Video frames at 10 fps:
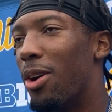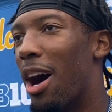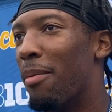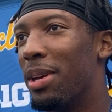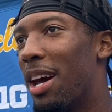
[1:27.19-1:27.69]
Well,
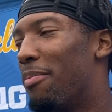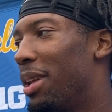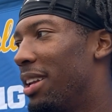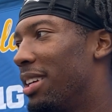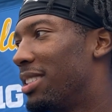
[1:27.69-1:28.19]
I mean, I've
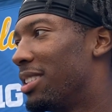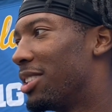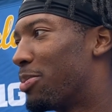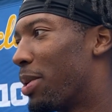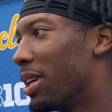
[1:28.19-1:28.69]
been in this since
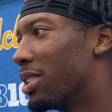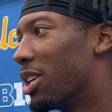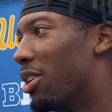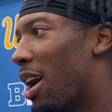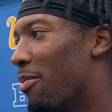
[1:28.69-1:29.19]
the spring,
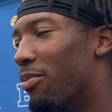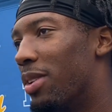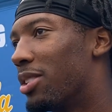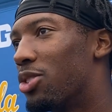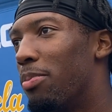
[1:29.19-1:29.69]
so I'm
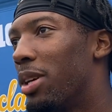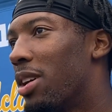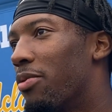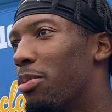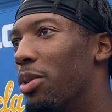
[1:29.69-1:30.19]
extremely
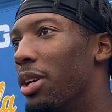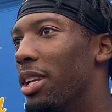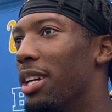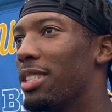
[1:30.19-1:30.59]
comfortable in it.